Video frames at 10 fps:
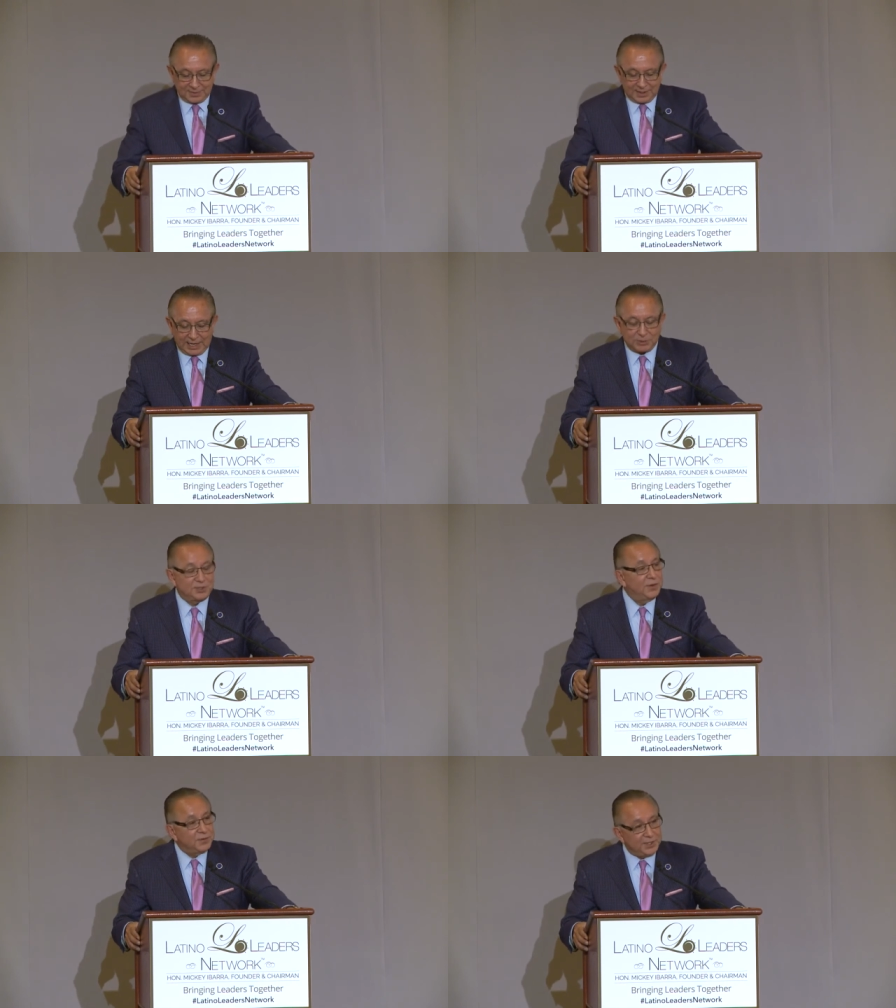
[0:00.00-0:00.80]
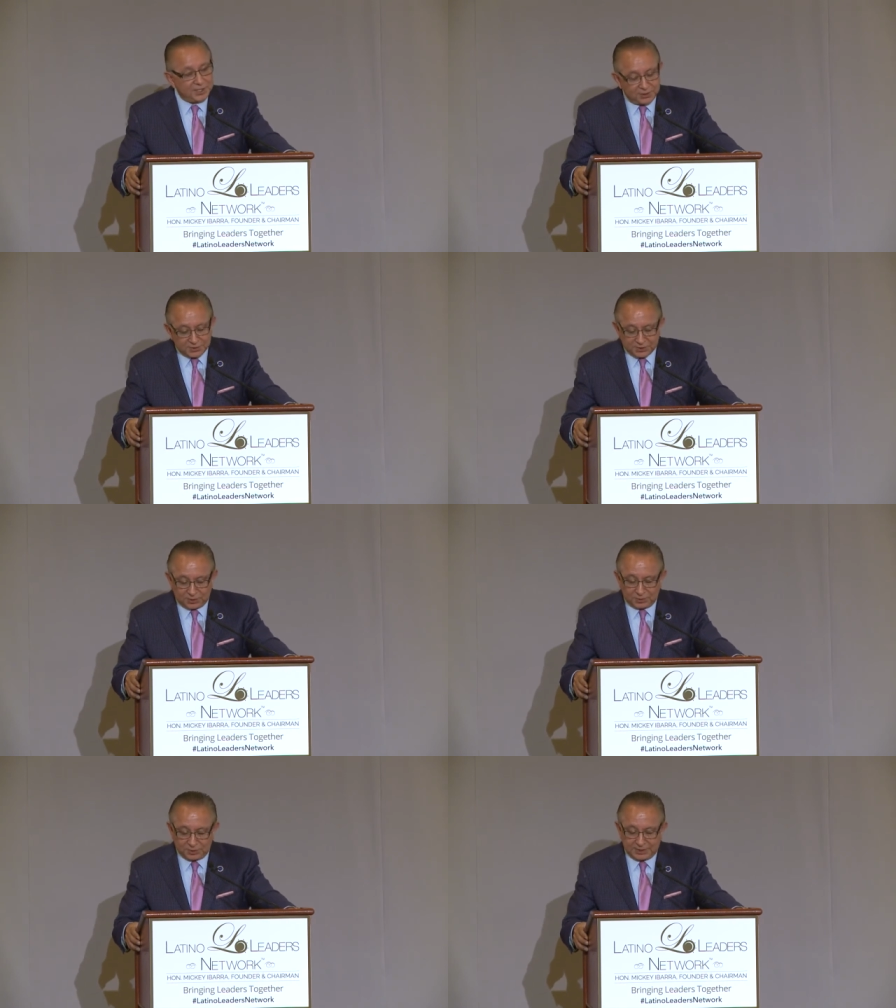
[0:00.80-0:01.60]
I was 15 years
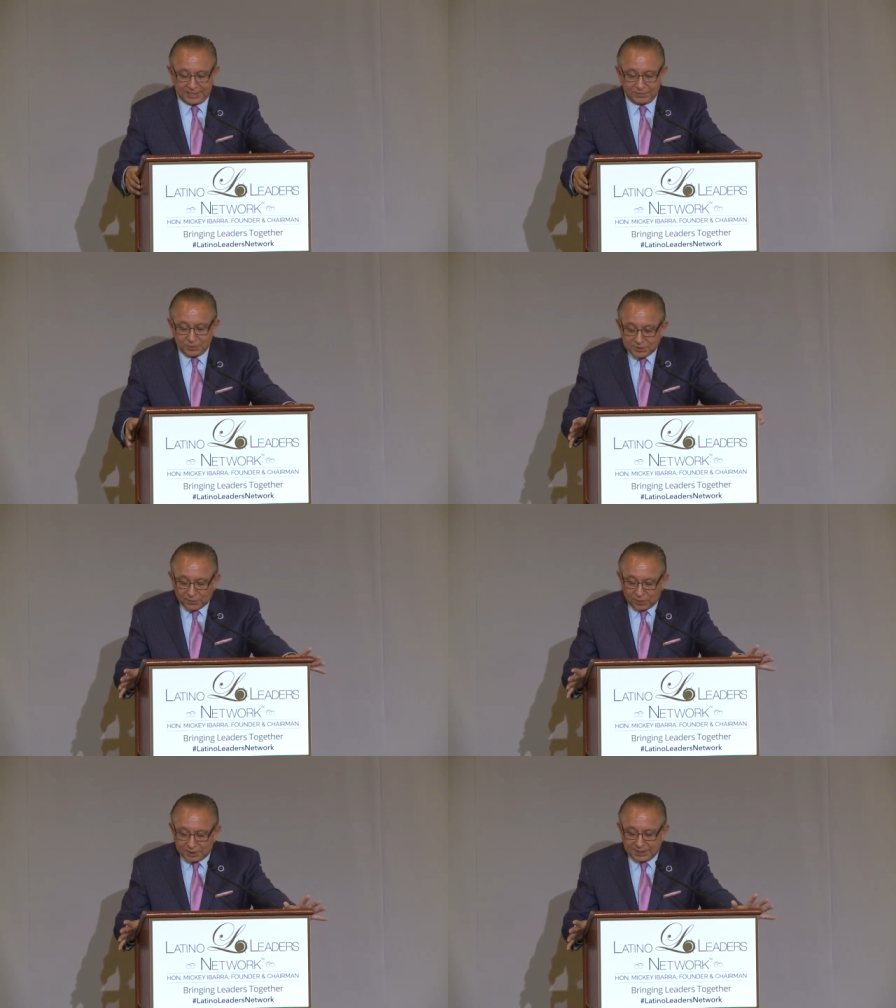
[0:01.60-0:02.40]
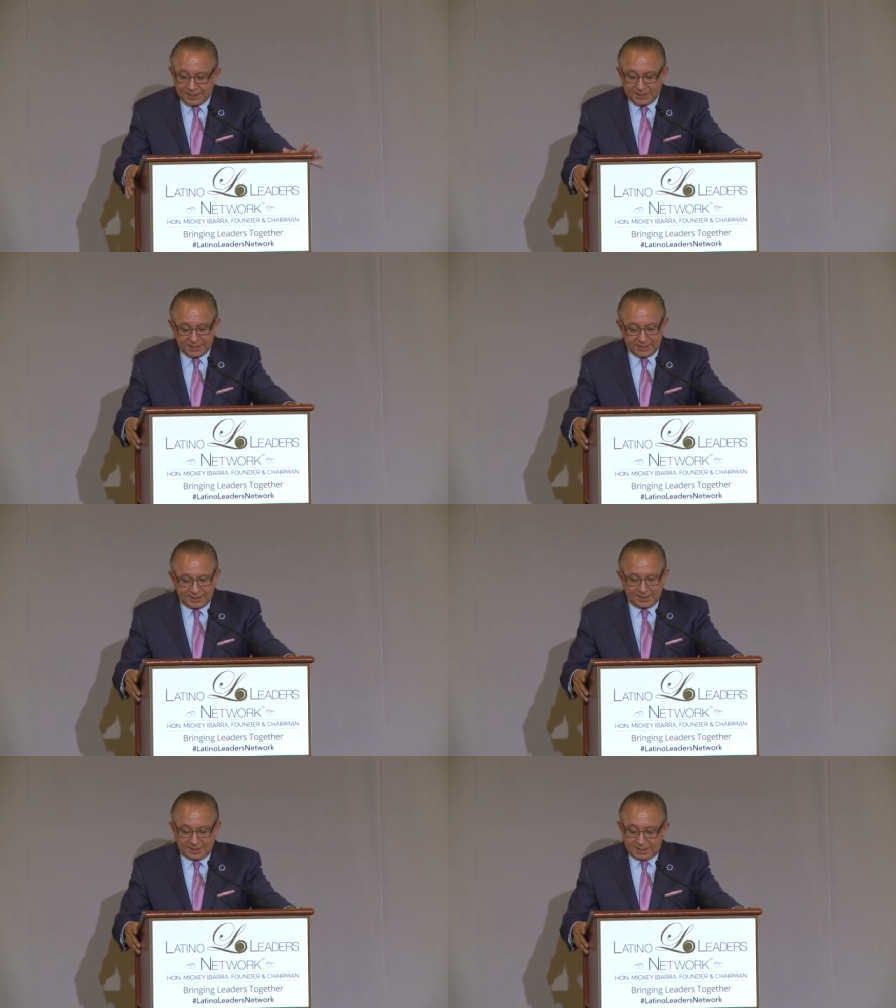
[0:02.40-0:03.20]
old, David was 14.
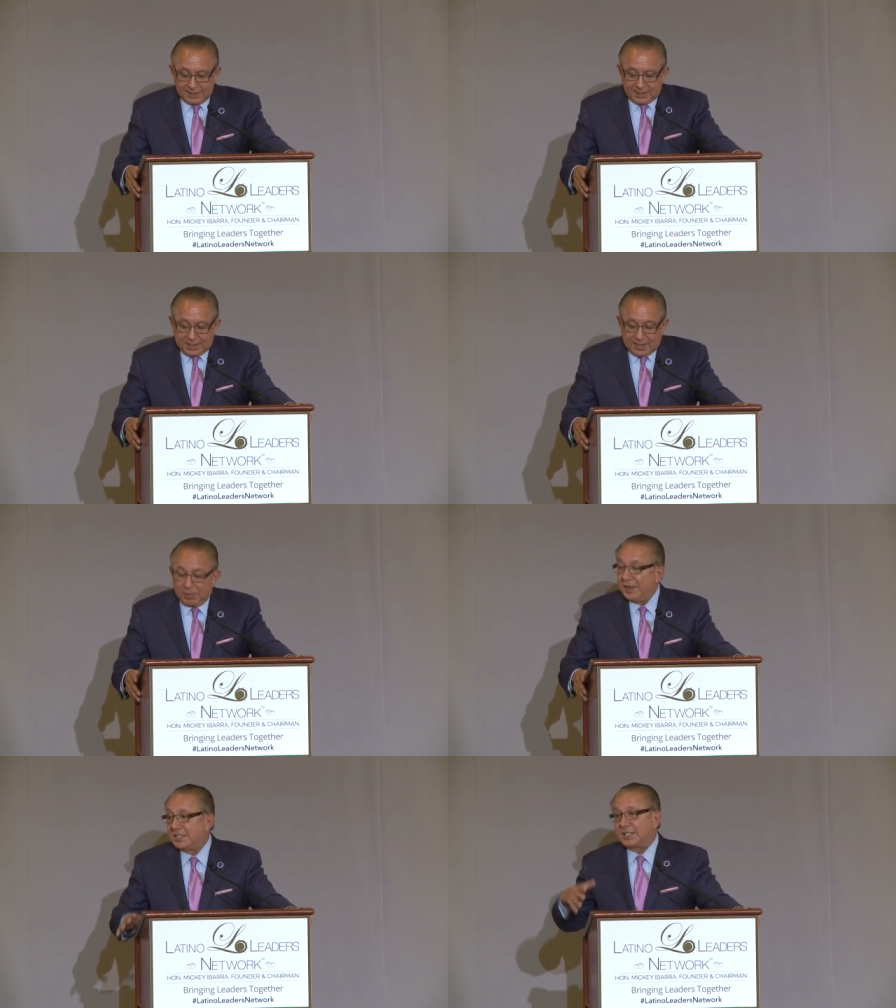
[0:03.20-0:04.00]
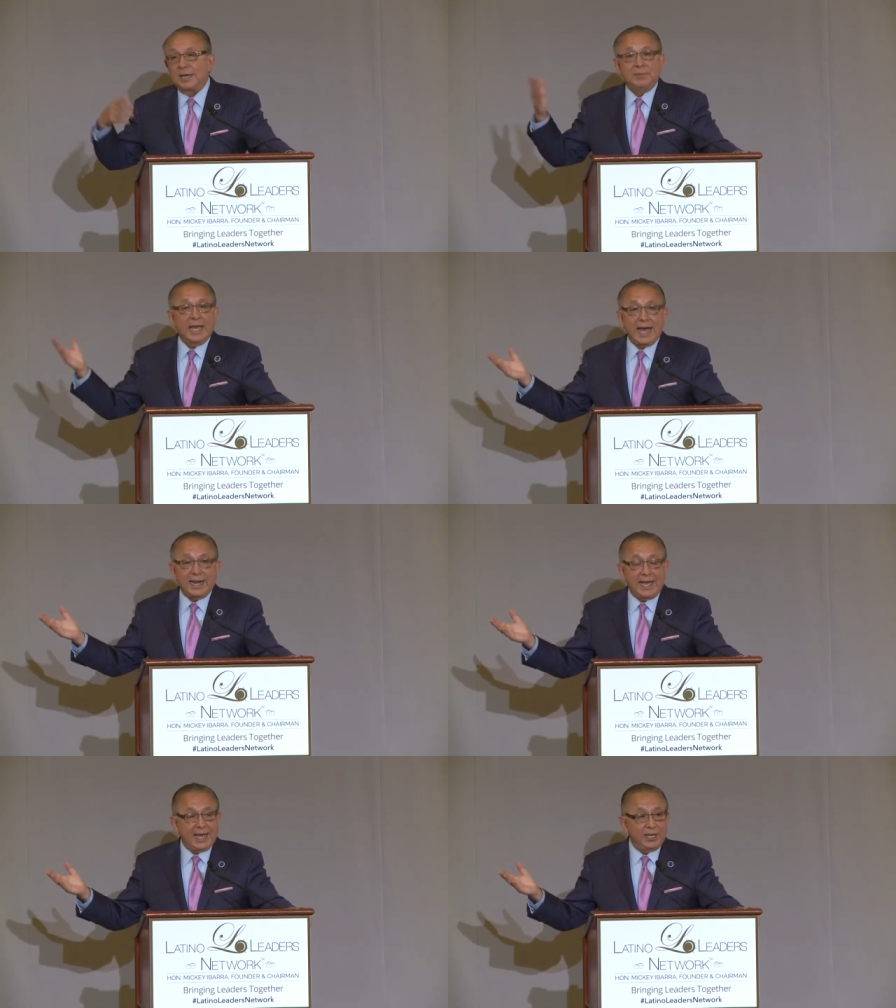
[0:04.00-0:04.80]
By this time,
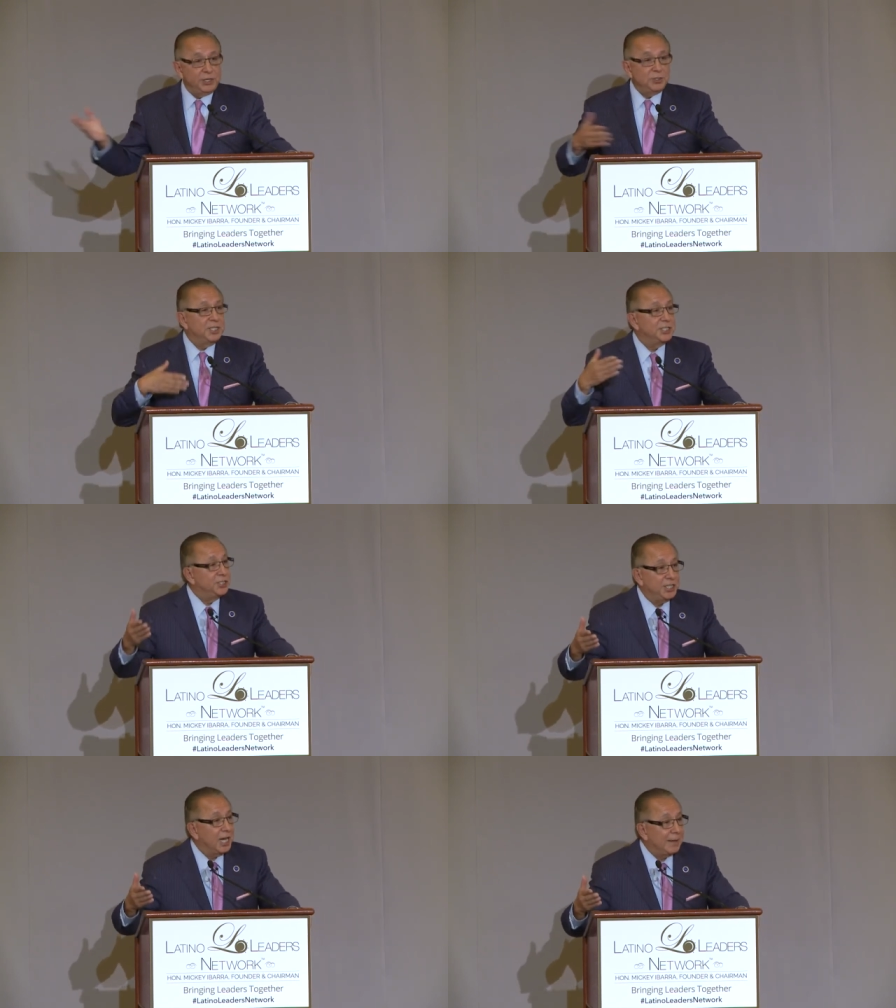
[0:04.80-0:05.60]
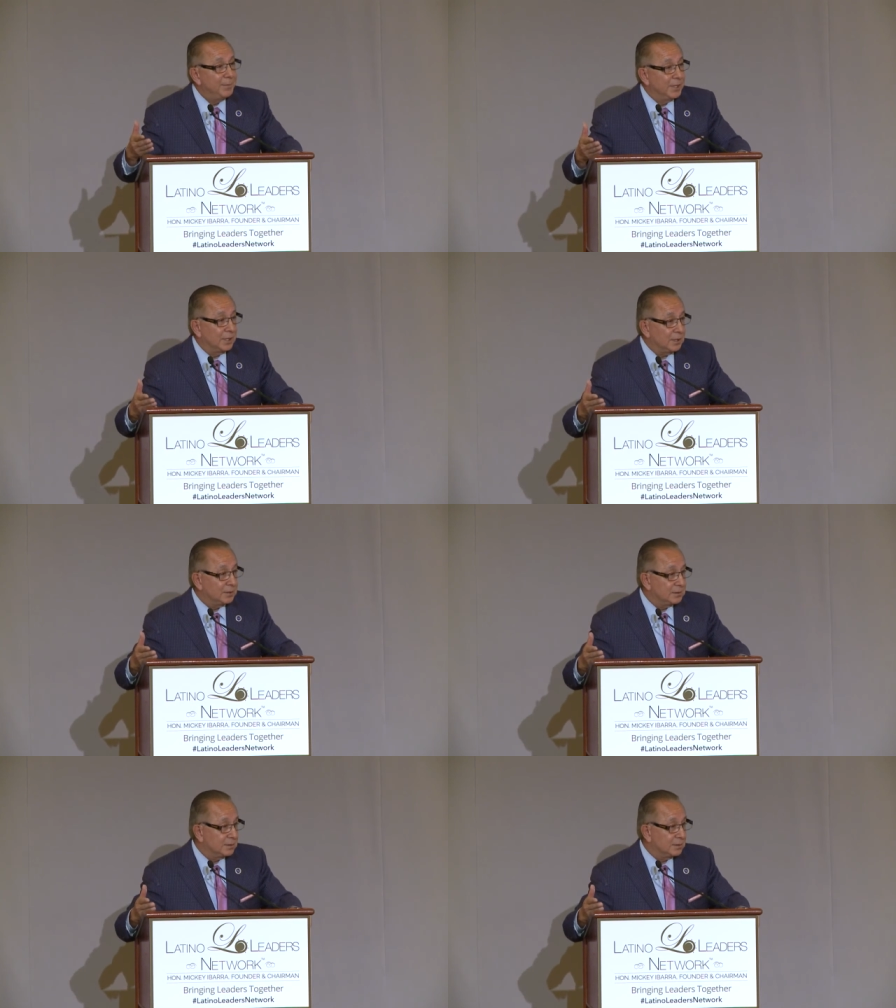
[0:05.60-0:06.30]
Dad had used his GI Bill,